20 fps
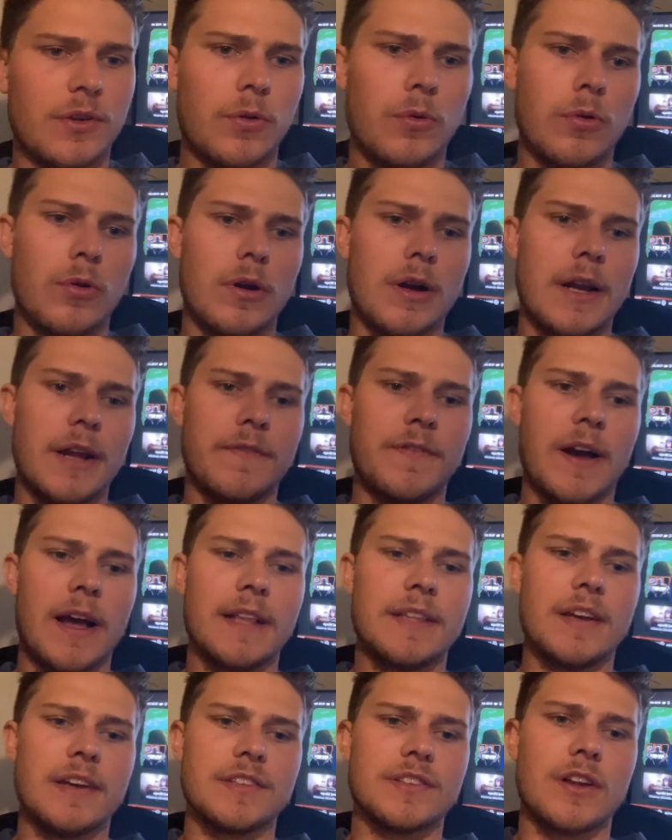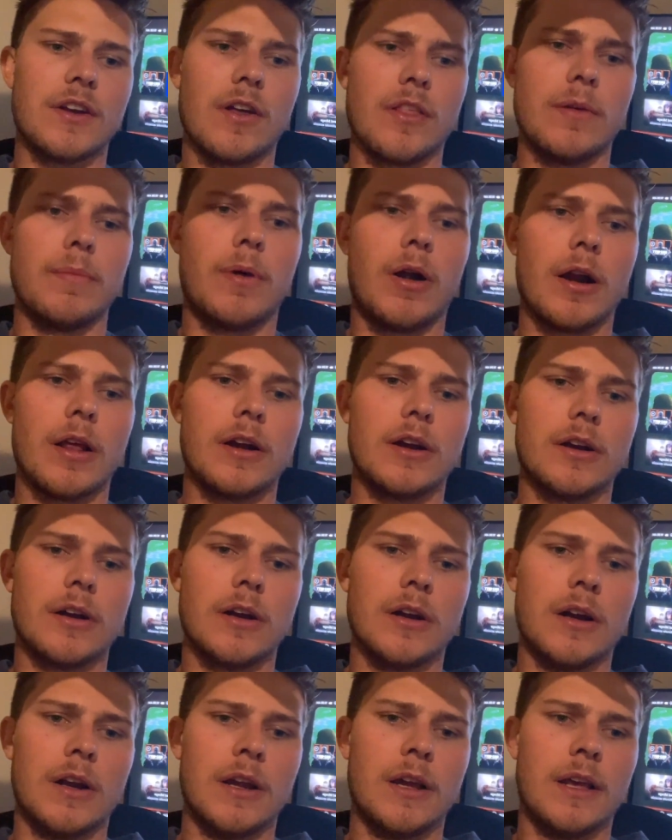or if I test another
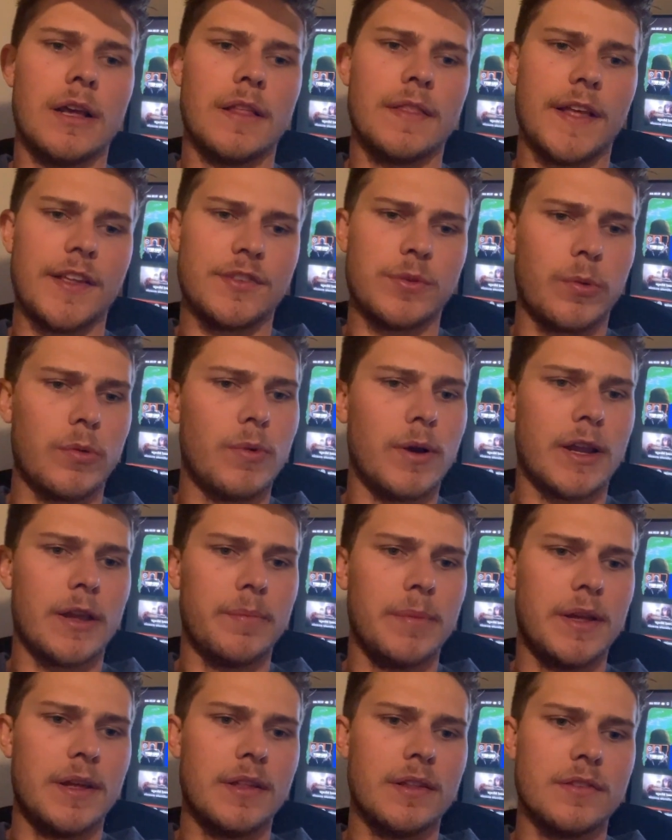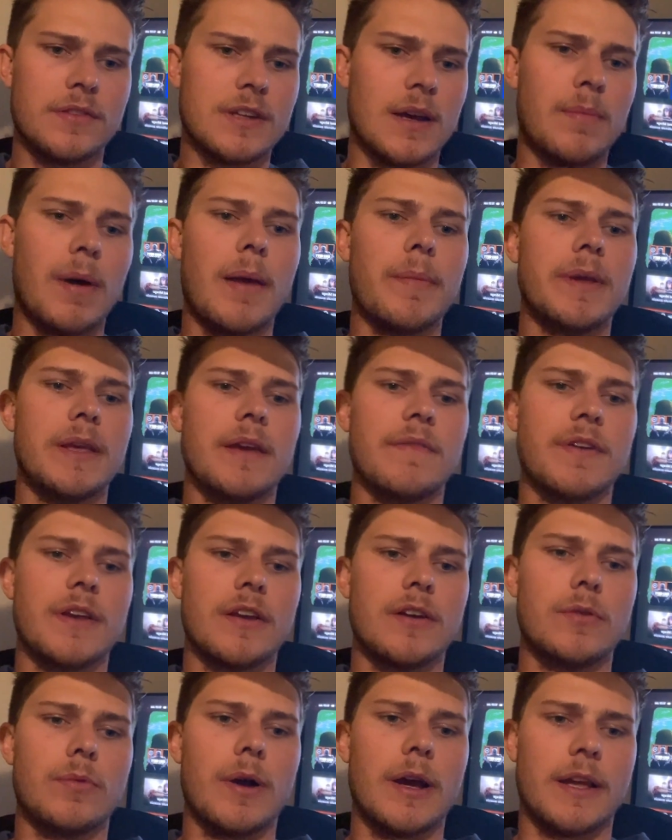monitor that someone recommends, I might be giving
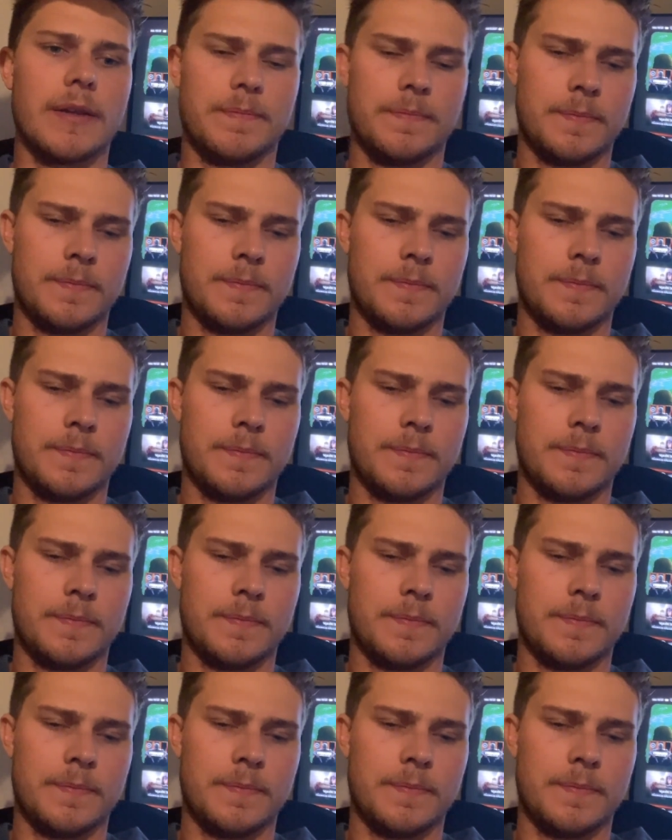it away.